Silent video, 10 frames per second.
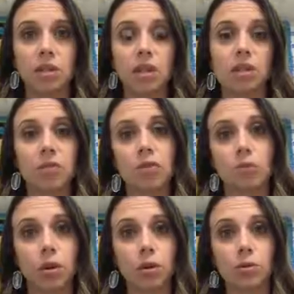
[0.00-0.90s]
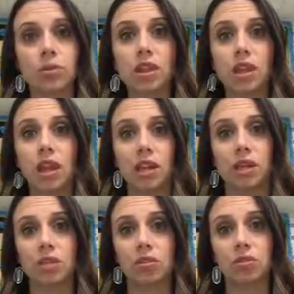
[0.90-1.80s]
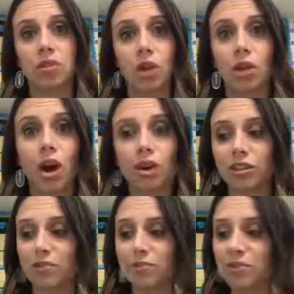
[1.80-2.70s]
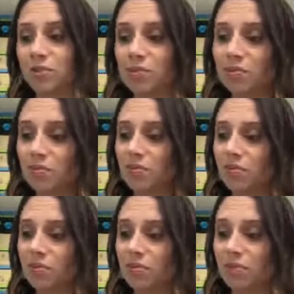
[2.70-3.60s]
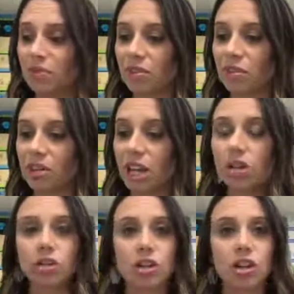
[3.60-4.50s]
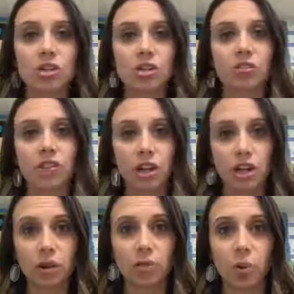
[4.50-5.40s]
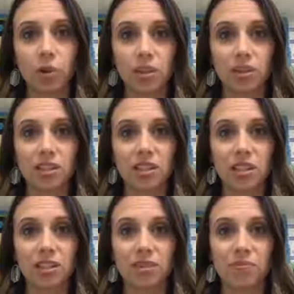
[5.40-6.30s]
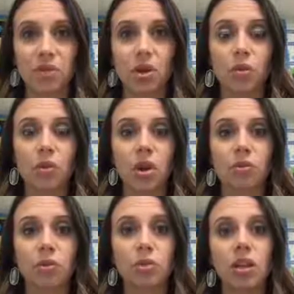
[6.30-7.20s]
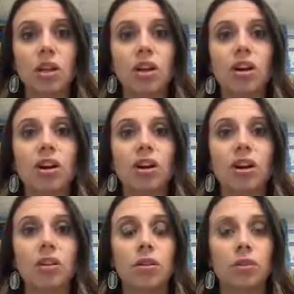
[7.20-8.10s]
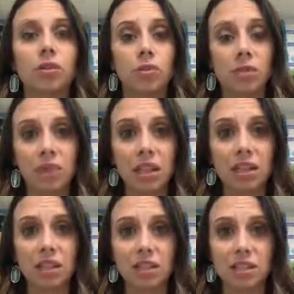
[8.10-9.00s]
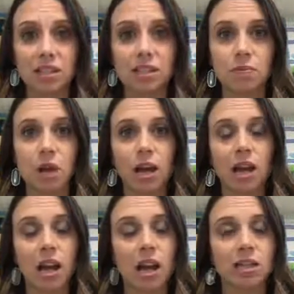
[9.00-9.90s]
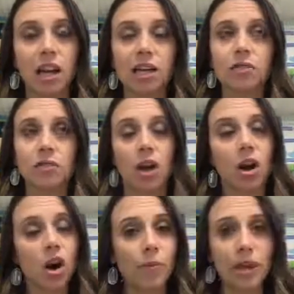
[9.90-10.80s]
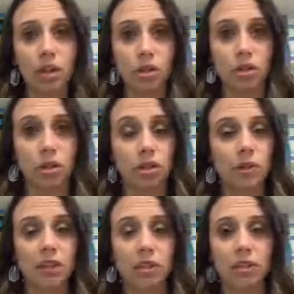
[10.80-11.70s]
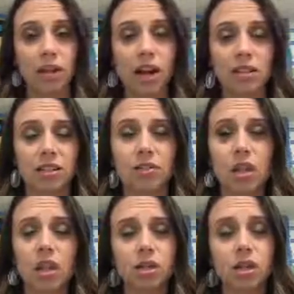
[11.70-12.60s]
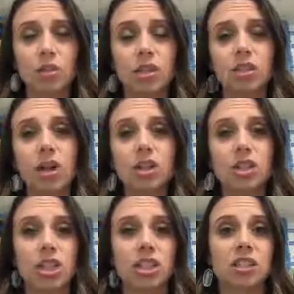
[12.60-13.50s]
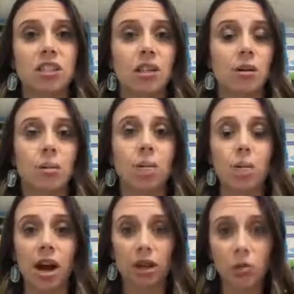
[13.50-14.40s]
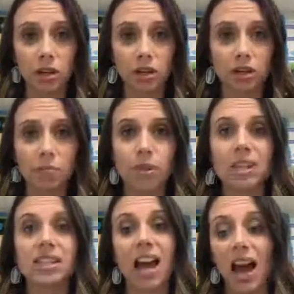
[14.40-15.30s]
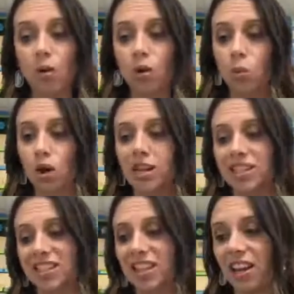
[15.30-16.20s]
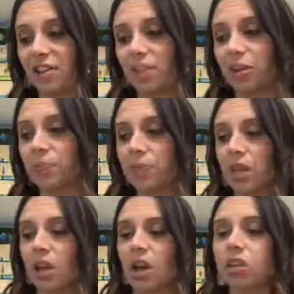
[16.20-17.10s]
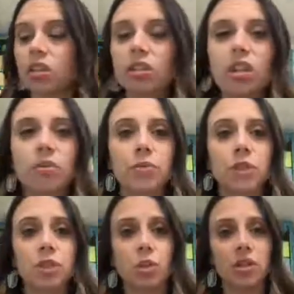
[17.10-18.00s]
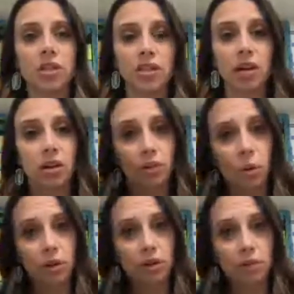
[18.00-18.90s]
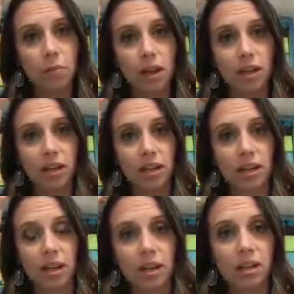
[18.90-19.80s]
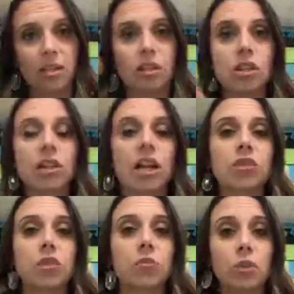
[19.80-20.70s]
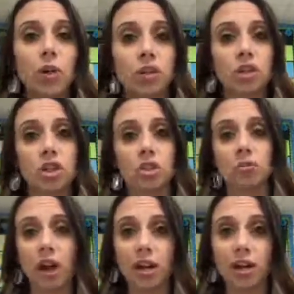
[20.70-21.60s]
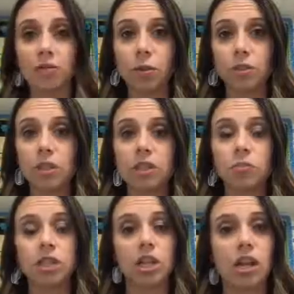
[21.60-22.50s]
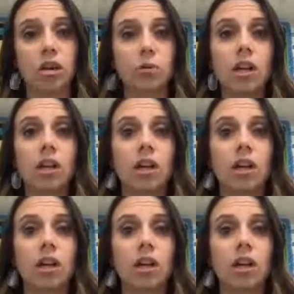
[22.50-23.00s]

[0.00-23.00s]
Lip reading: instead of in rows and columns. Anchor charts are very important. Whenever we are doing mini lessons, I like for all my anchor charts to be interactive. So it's not just my work, but it's our work together. There are a lot of resources that are important in my classroom as well, such as writing folders, which help